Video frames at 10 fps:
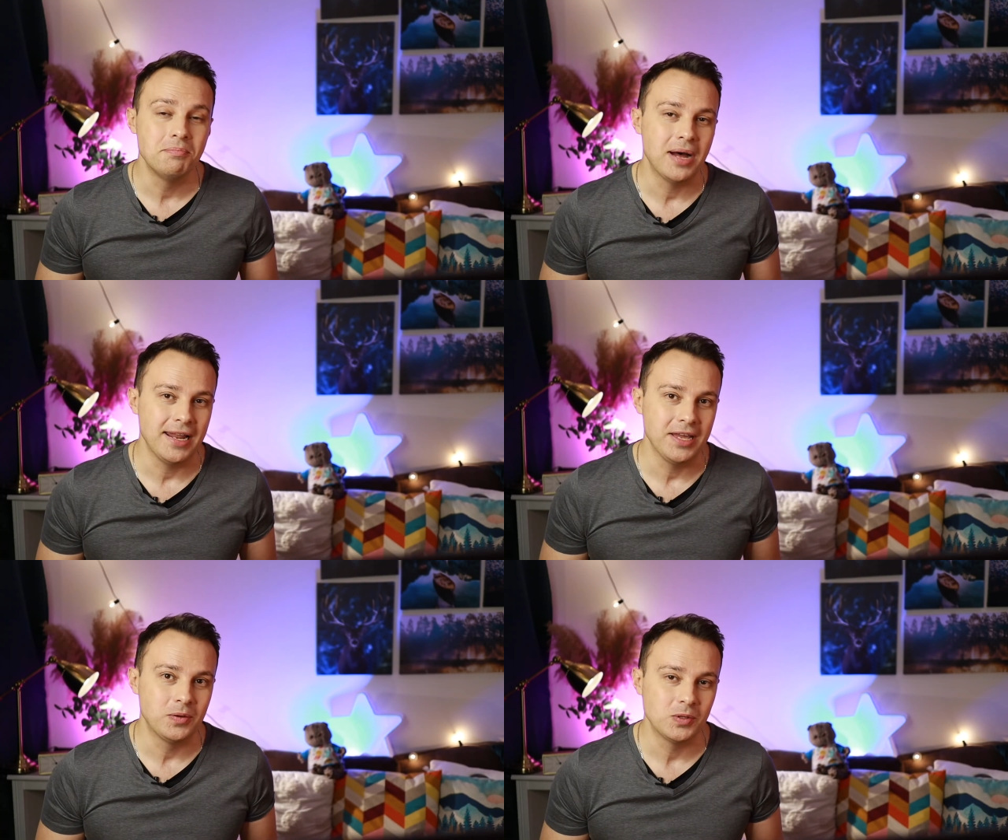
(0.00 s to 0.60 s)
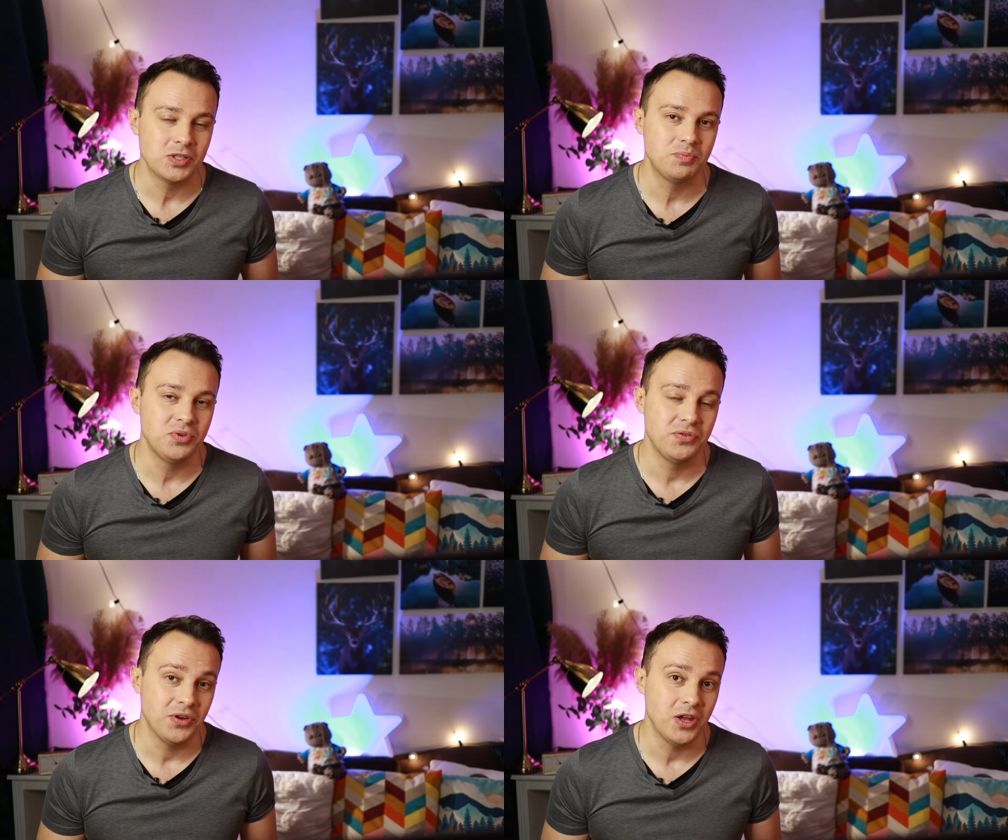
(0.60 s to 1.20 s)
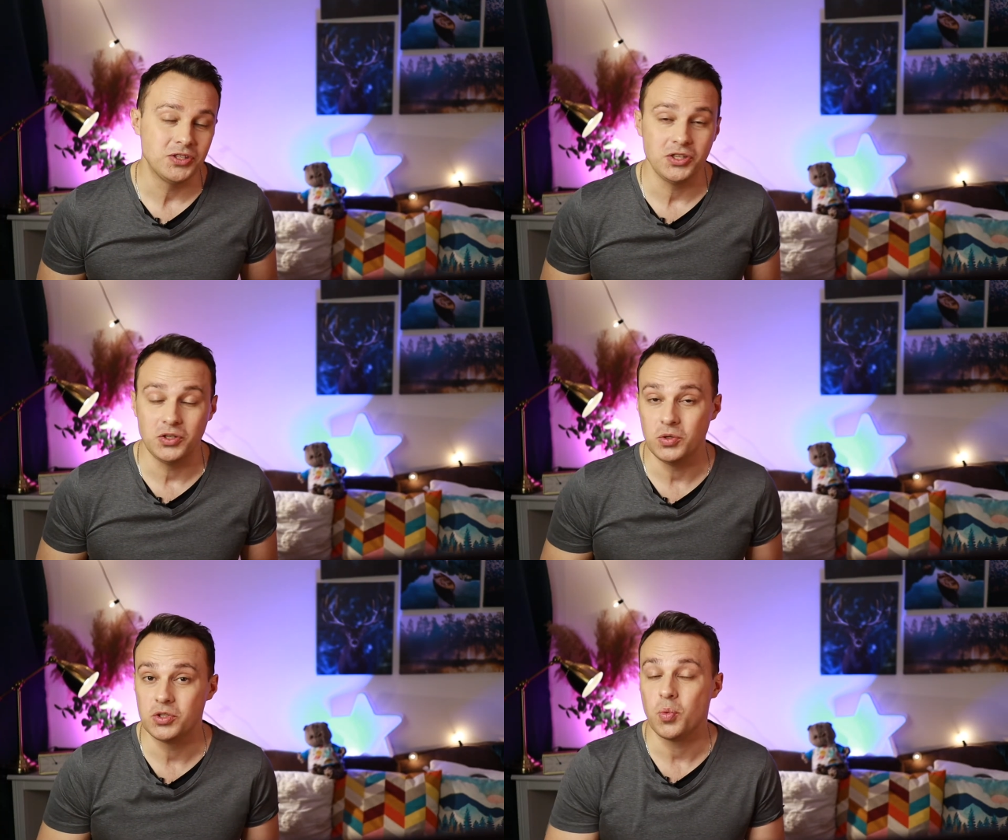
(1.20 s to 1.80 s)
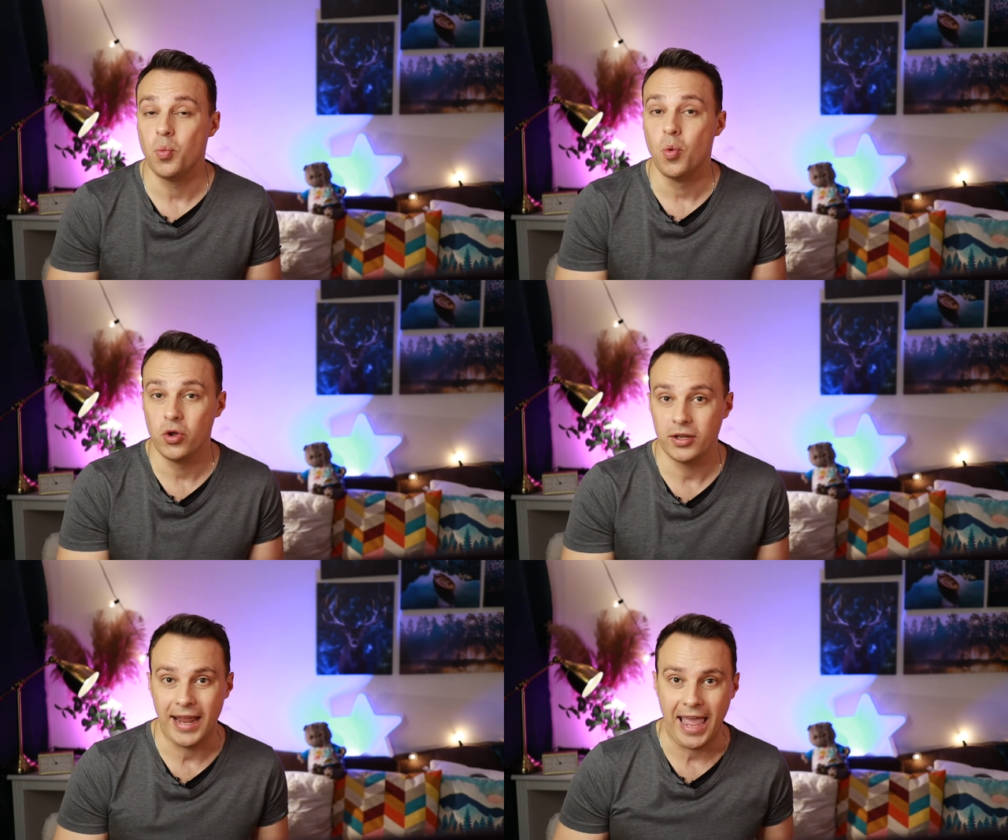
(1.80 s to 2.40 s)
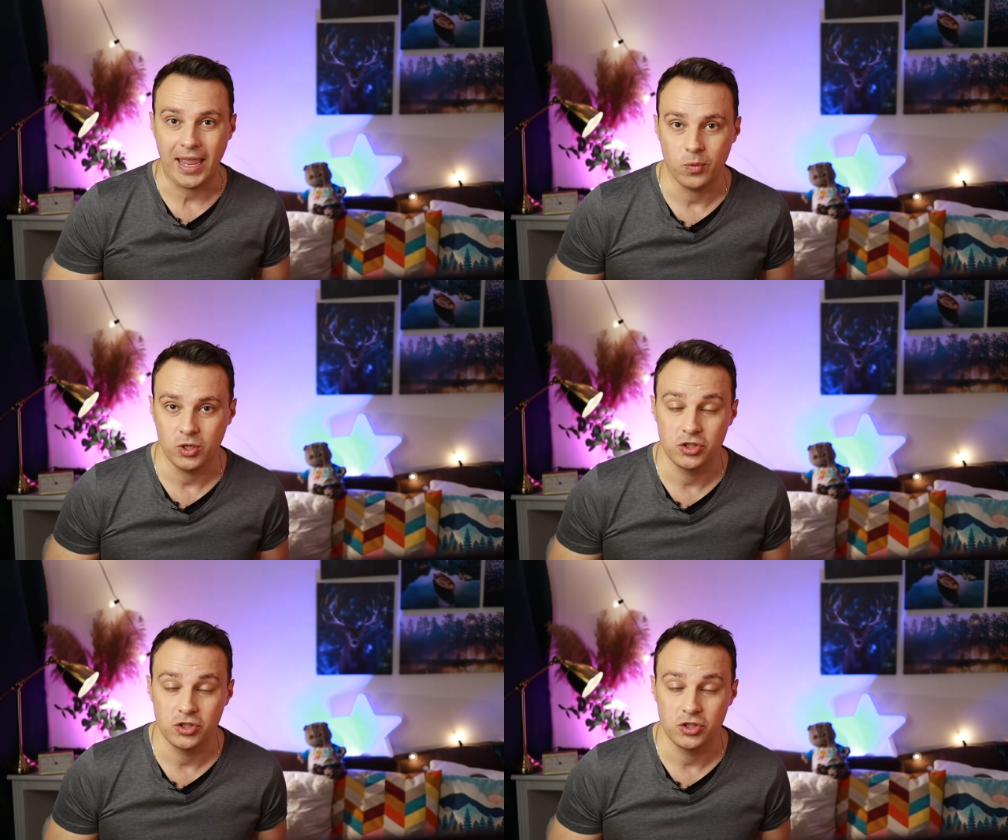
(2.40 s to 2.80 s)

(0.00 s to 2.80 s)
bilinguals prefer to use one language,